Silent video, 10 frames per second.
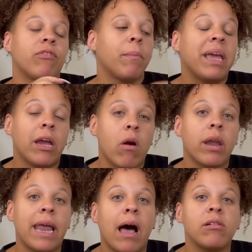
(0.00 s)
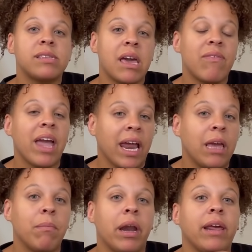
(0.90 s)
from here on out, save any
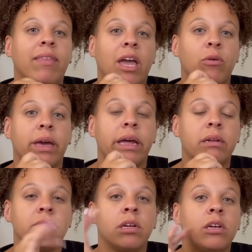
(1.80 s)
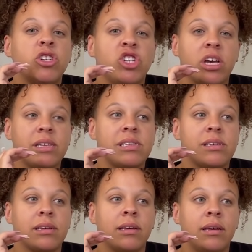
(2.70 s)
money that you get.
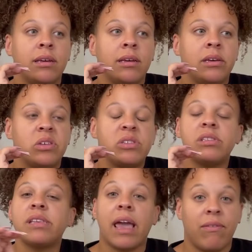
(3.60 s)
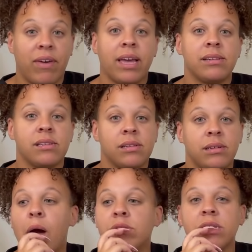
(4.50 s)
Just save it.
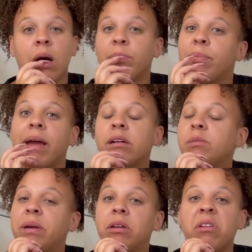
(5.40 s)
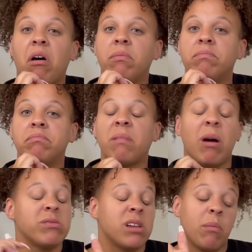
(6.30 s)
I was not prepared to be an adult.
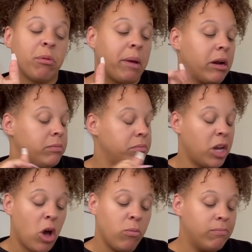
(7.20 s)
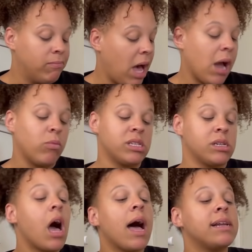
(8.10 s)
I was not prepared. No, I was
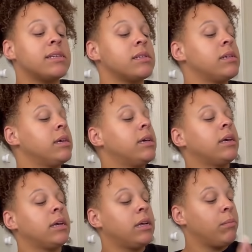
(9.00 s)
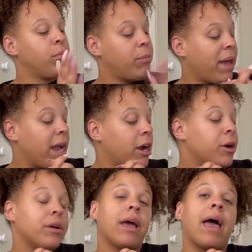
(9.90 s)
not
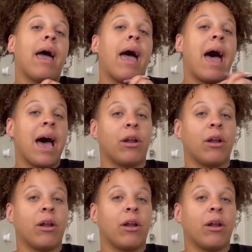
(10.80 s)
prepared at